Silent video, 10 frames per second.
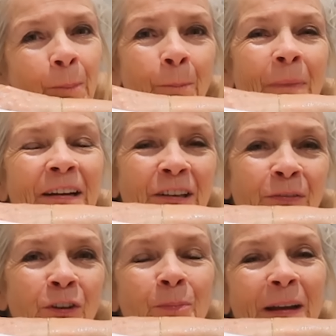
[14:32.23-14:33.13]
many
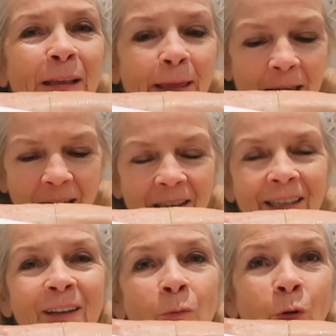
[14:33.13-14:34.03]
of you may
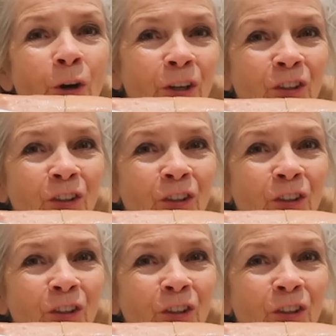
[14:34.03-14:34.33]
think, what a